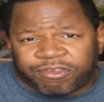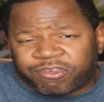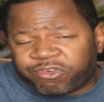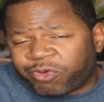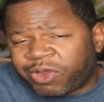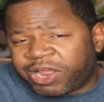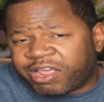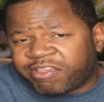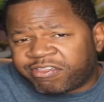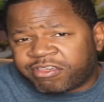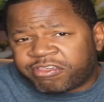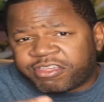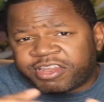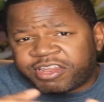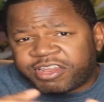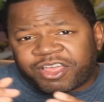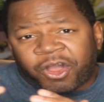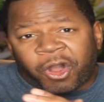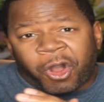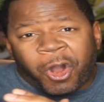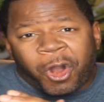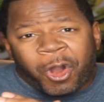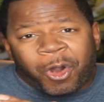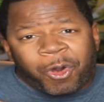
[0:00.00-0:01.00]
transitioning
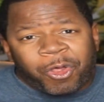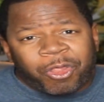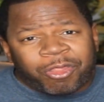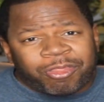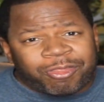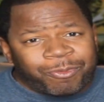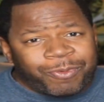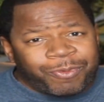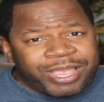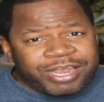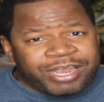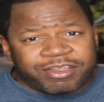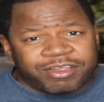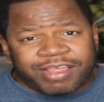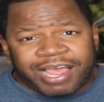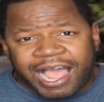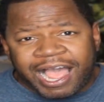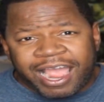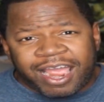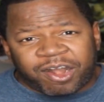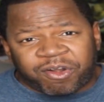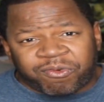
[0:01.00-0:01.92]
all the way to the Iron